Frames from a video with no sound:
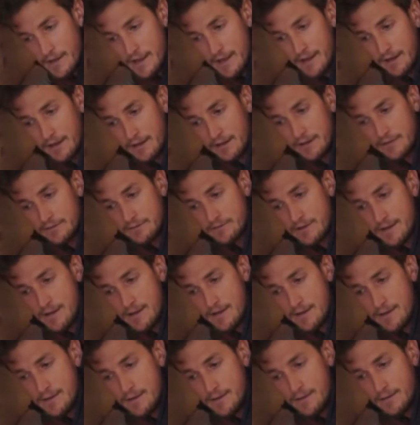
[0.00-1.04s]
and
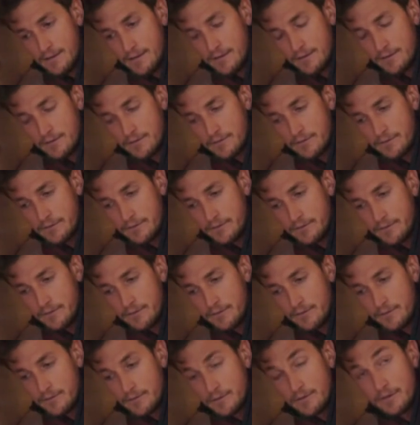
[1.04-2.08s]
a
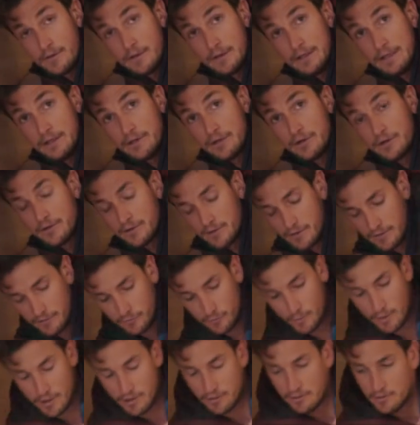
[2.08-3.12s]
heater
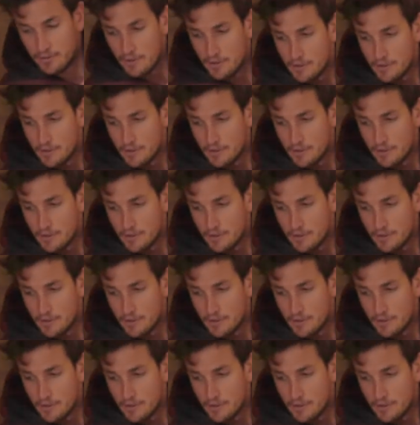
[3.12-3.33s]
as well.